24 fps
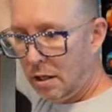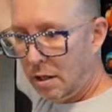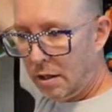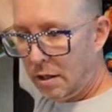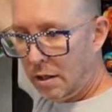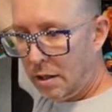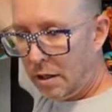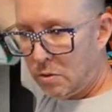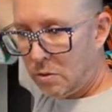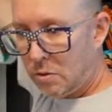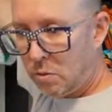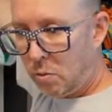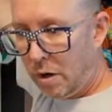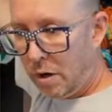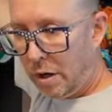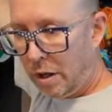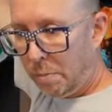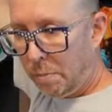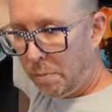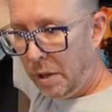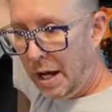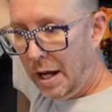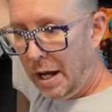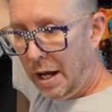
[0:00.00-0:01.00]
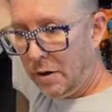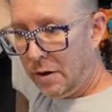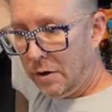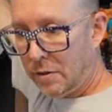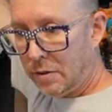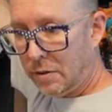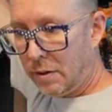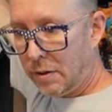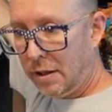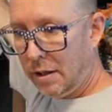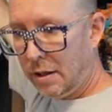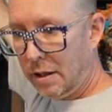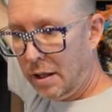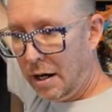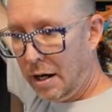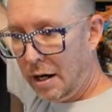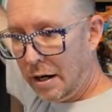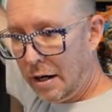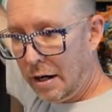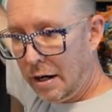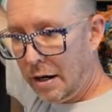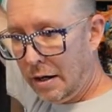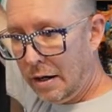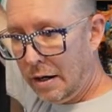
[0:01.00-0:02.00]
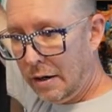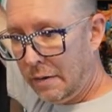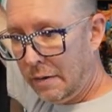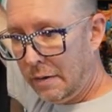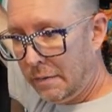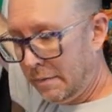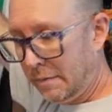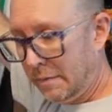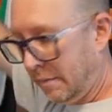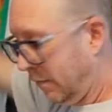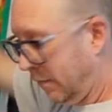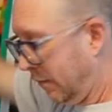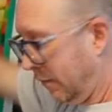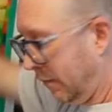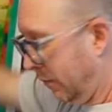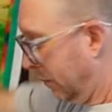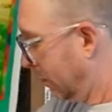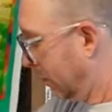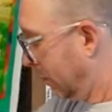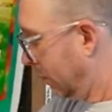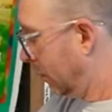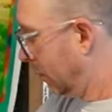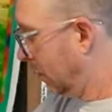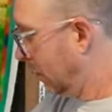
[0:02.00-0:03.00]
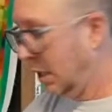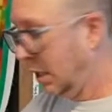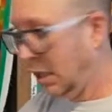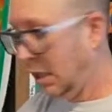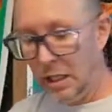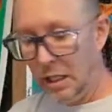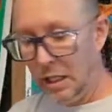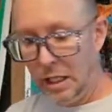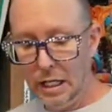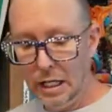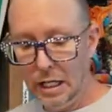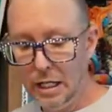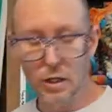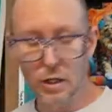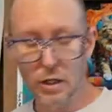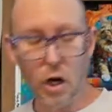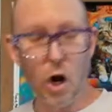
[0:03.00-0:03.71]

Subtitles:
There's one of the panels right there. Is